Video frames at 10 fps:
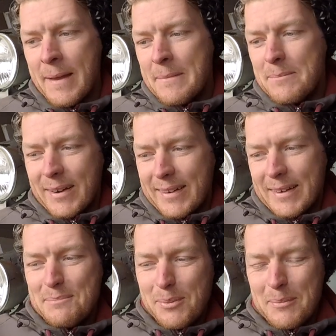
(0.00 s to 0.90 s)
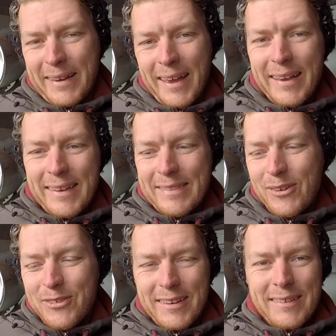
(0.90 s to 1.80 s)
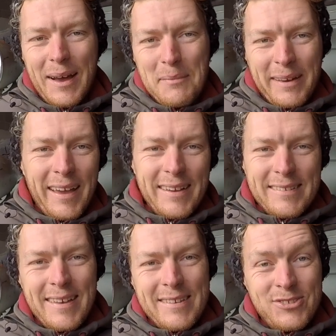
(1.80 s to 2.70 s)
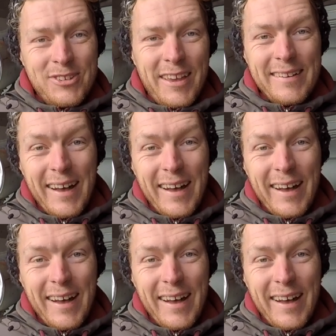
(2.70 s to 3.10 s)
but I didn't put my cake in the oven and now my cake tastes shit."